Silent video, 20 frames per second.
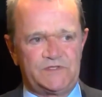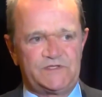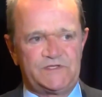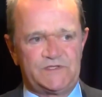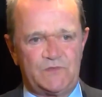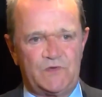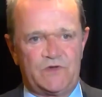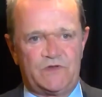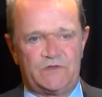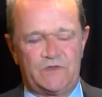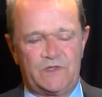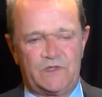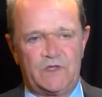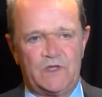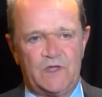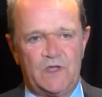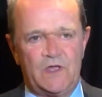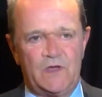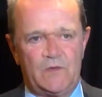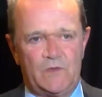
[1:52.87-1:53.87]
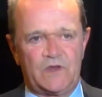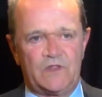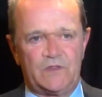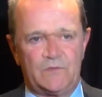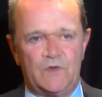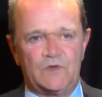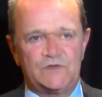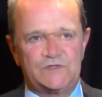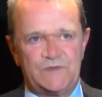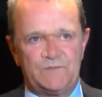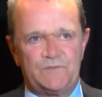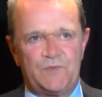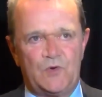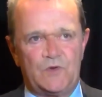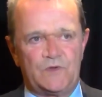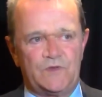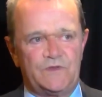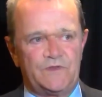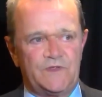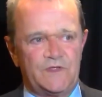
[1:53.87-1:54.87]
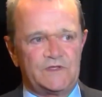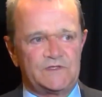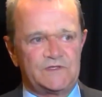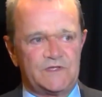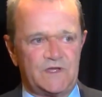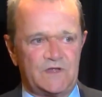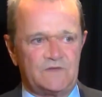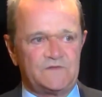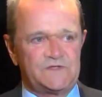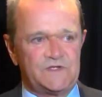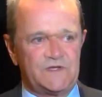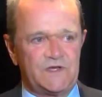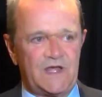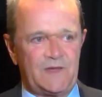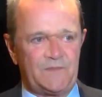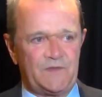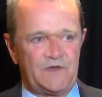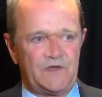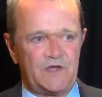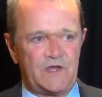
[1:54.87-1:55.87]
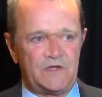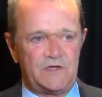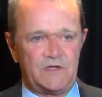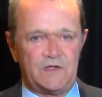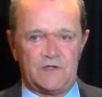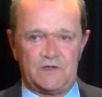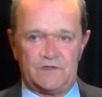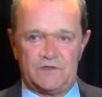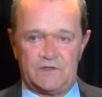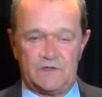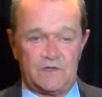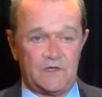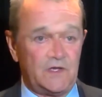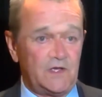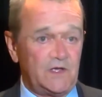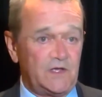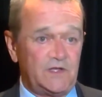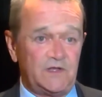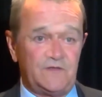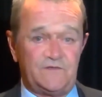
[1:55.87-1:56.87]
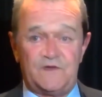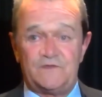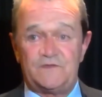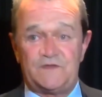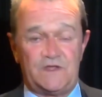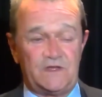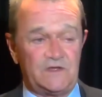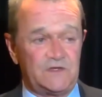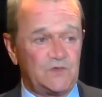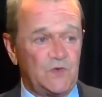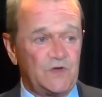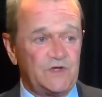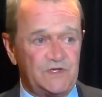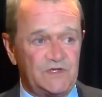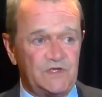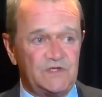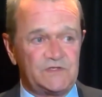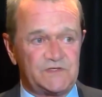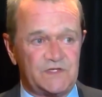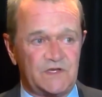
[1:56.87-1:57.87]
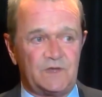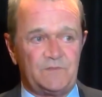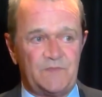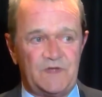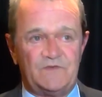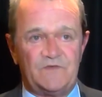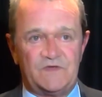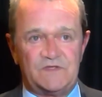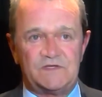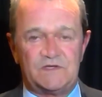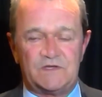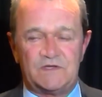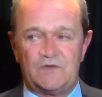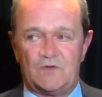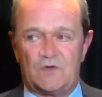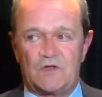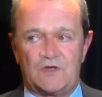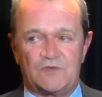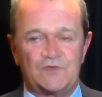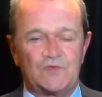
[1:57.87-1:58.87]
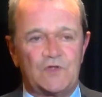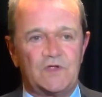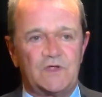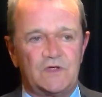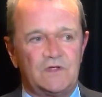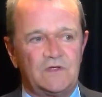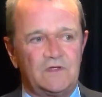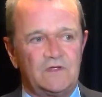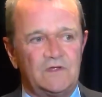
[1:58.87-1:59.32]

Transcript: This is one of the most important things that I've seen happen in India in the 15, 20 years that I've been visiting your country.